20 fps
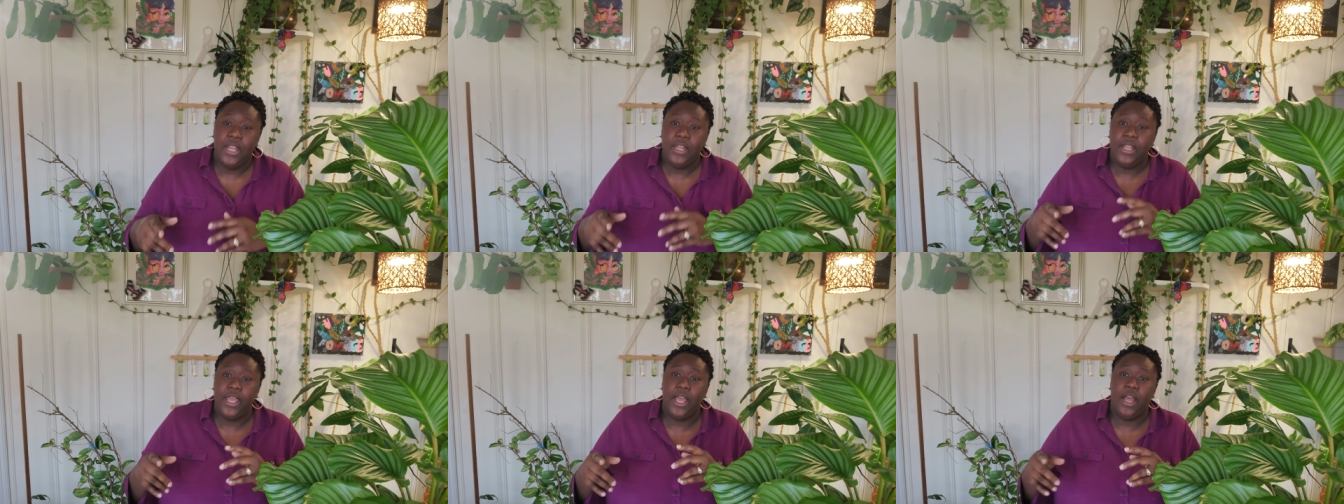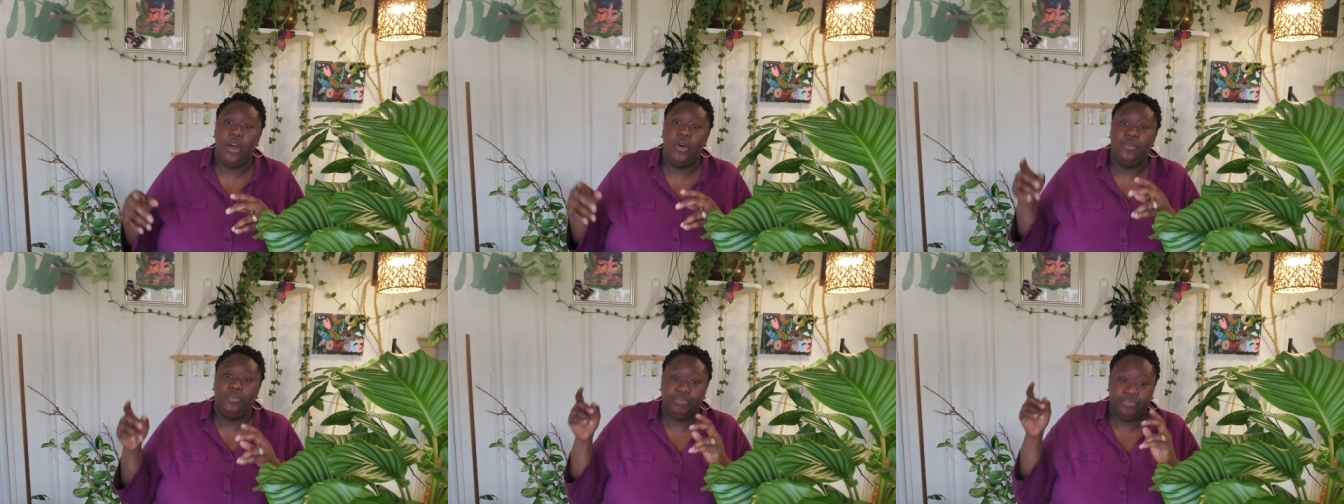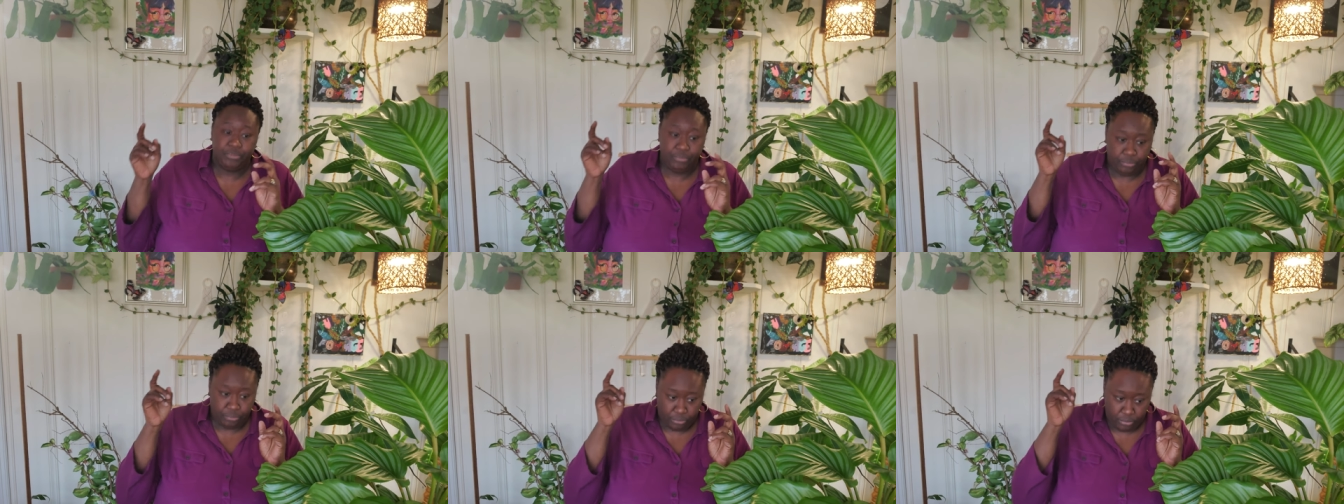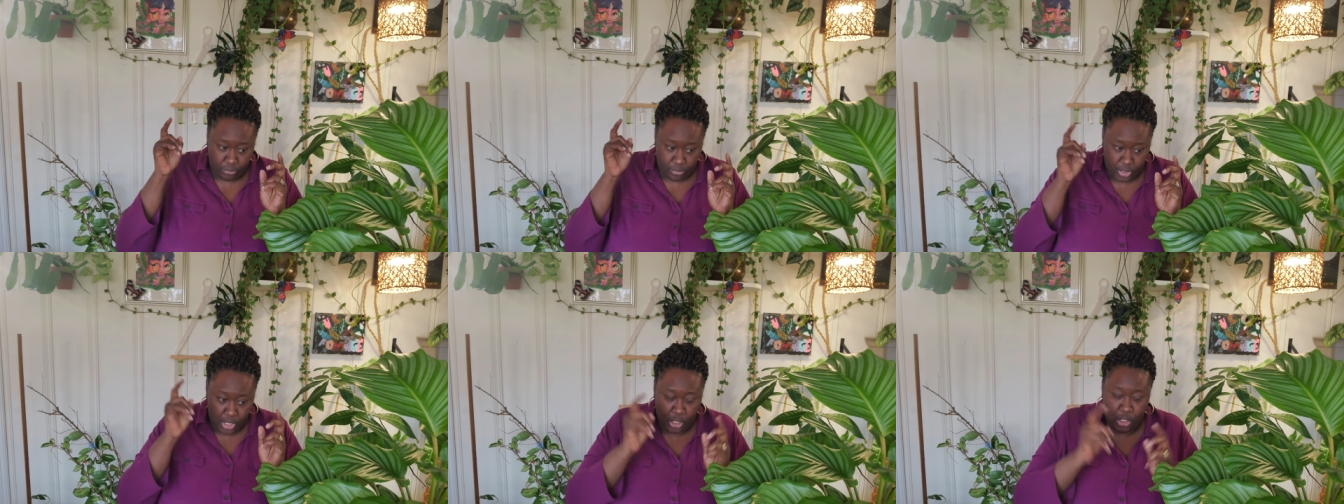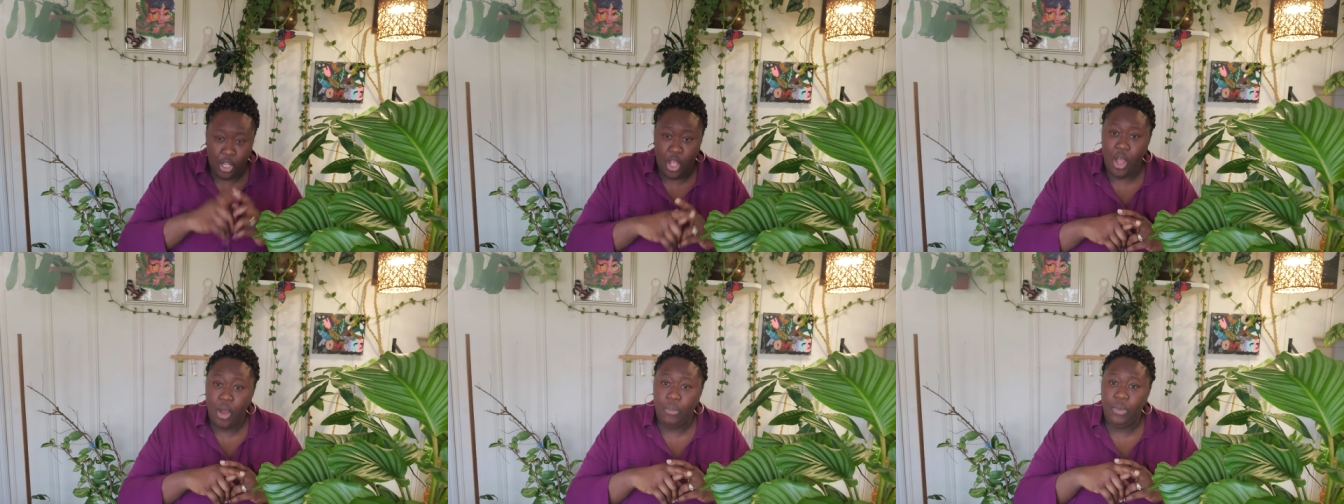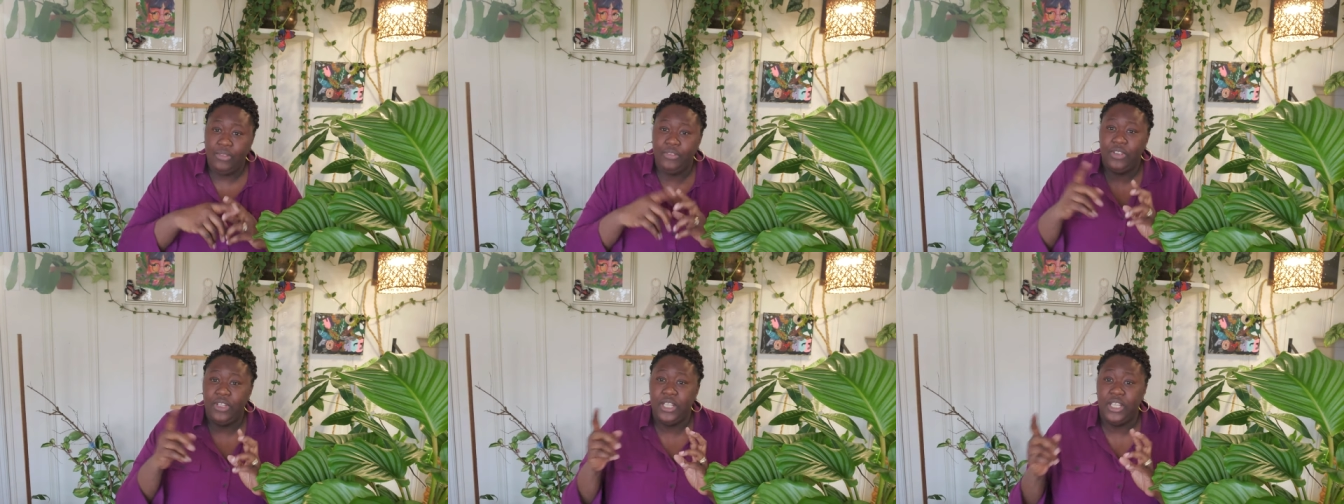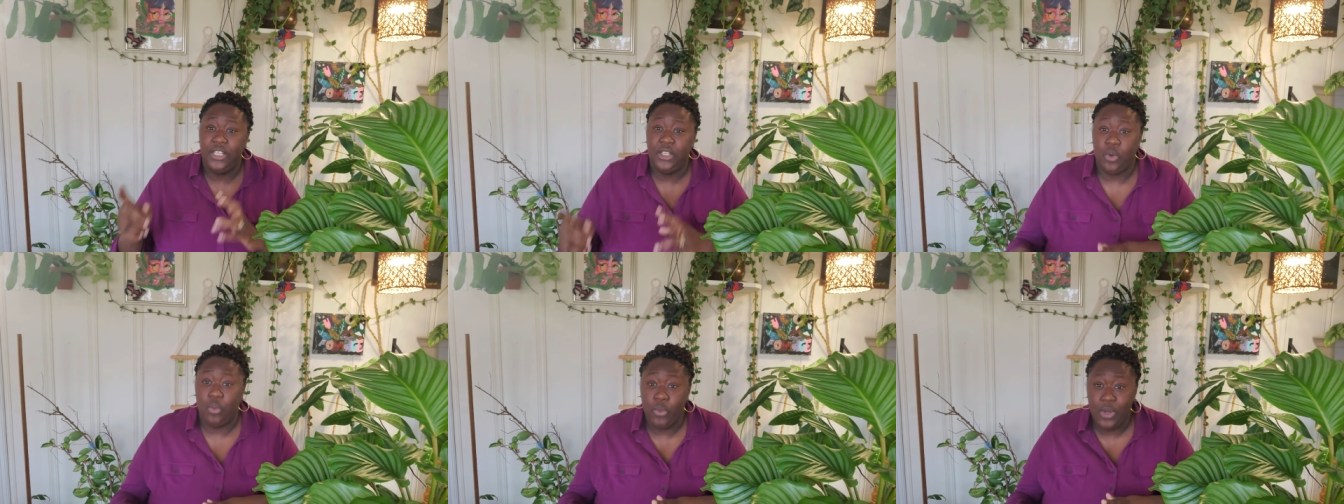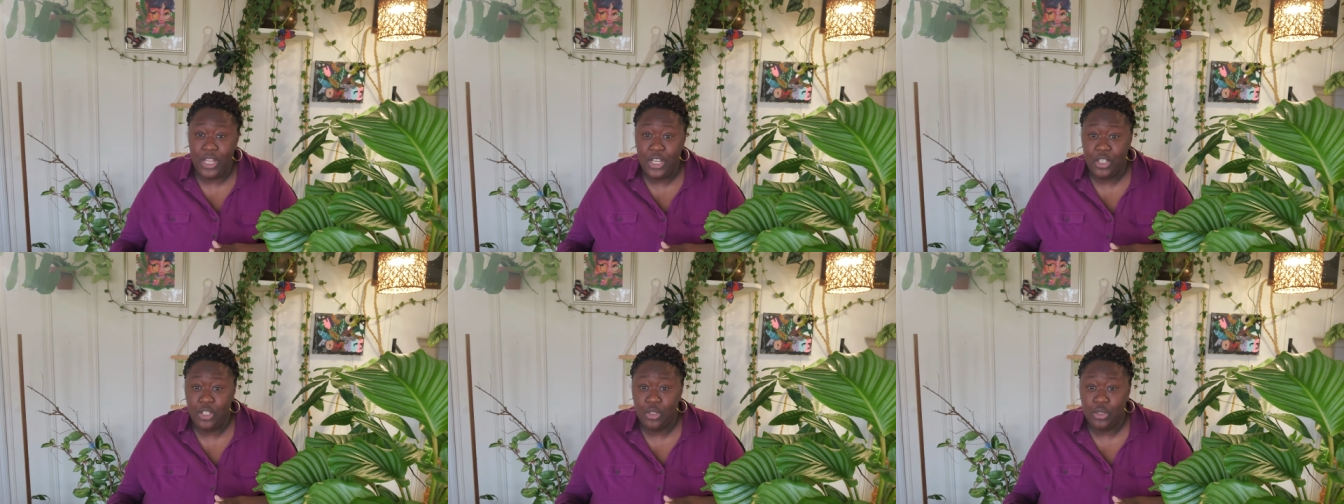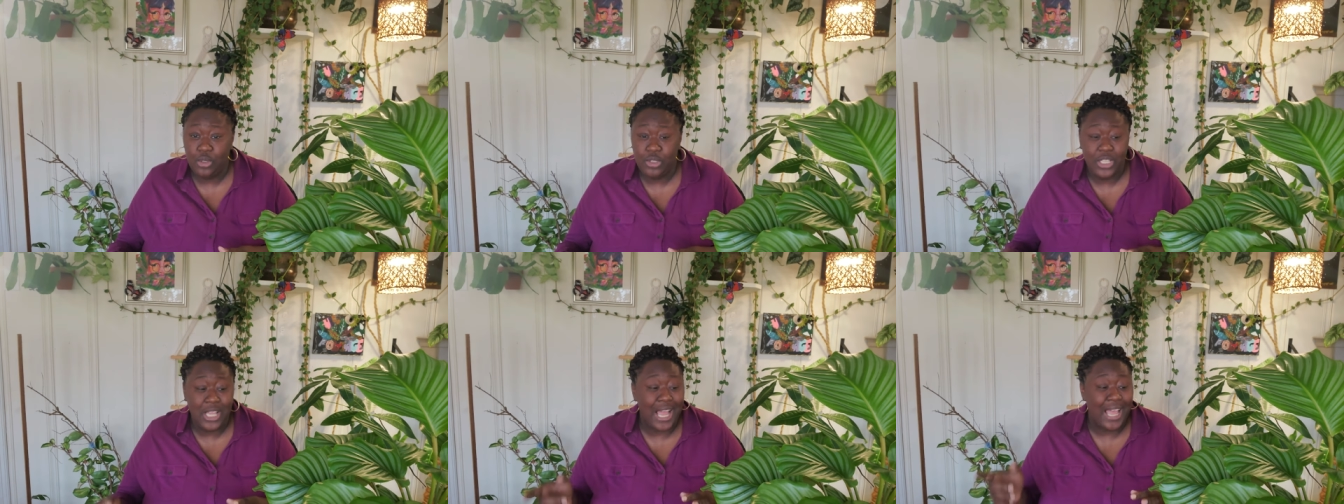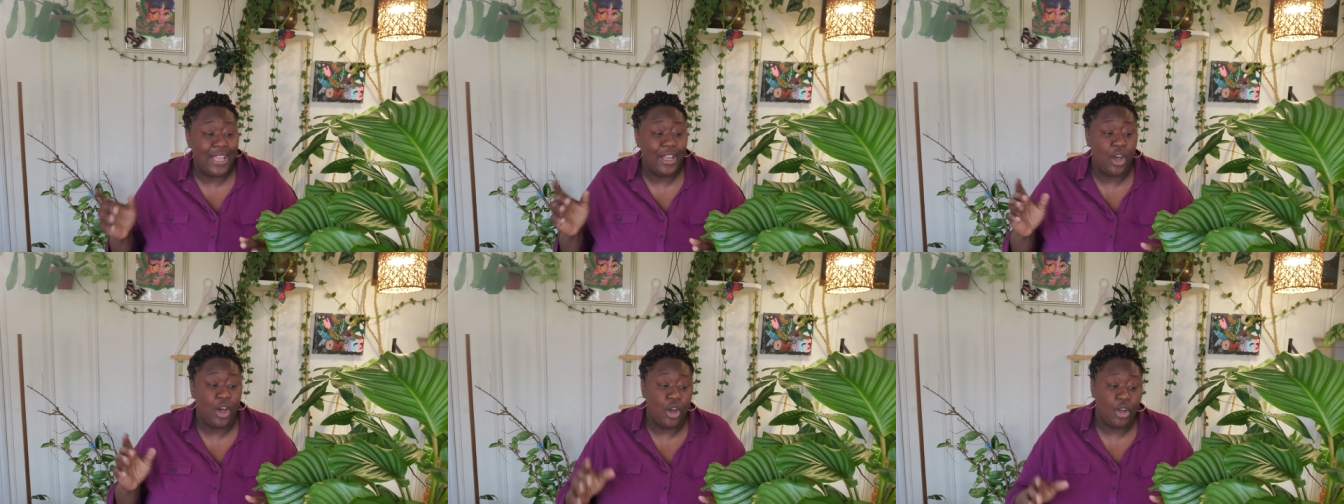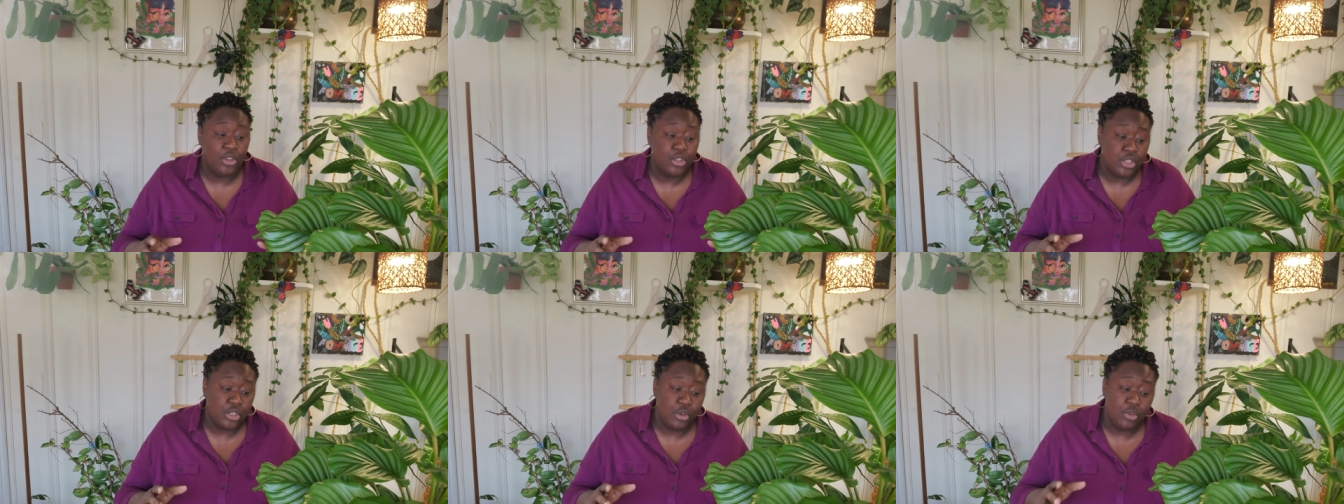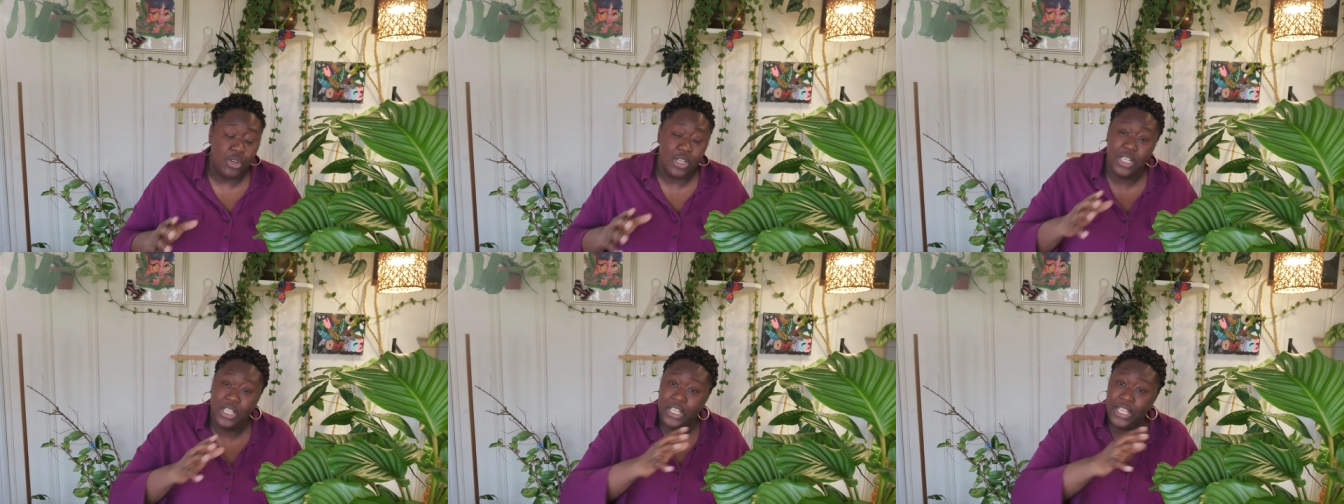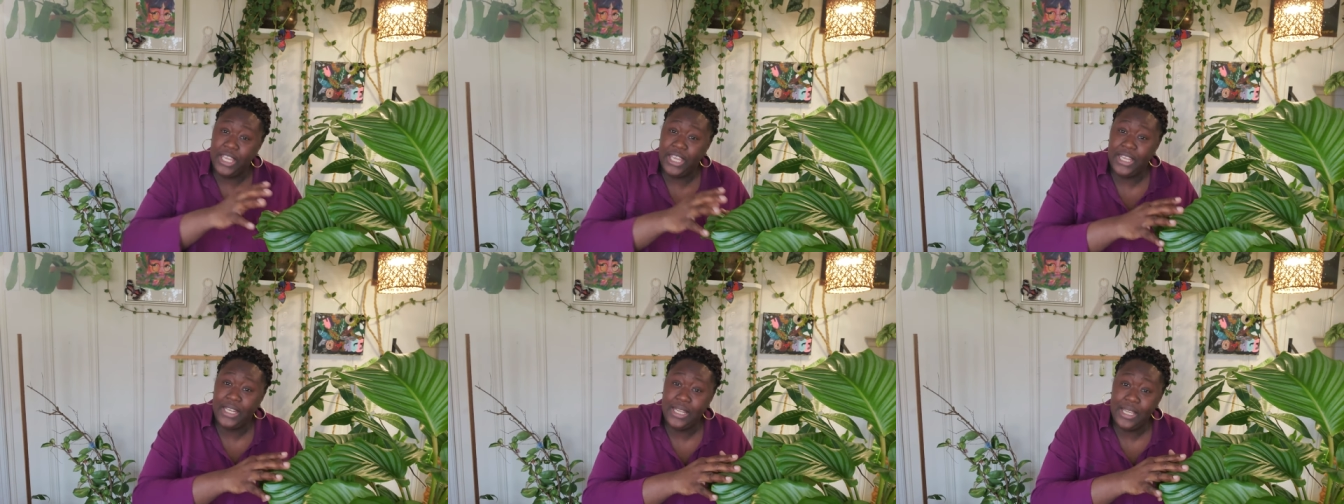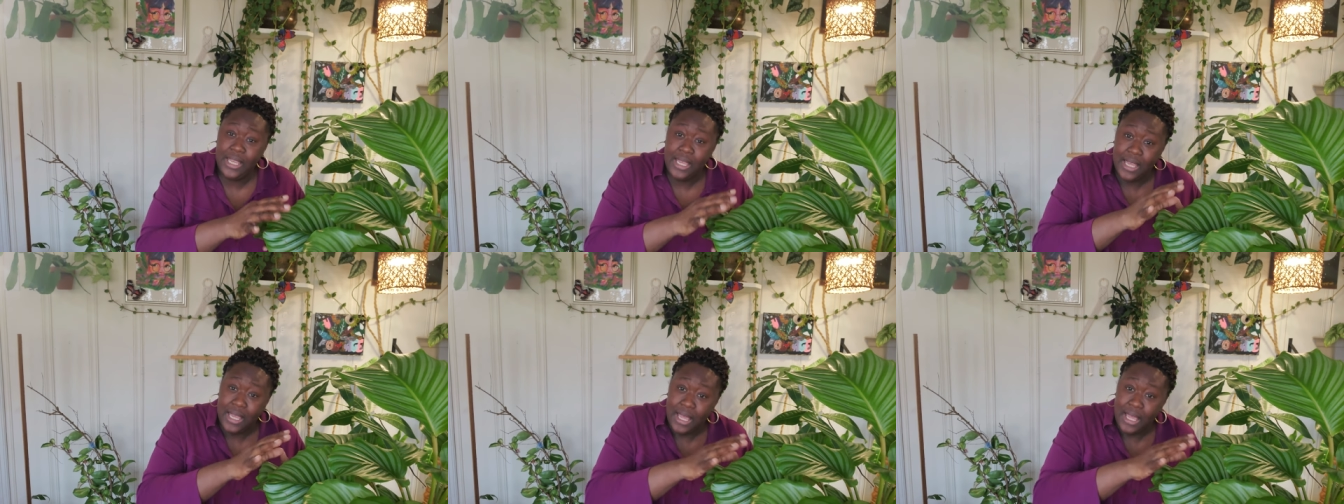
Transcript: Now, along with cleaning the windows, I also clean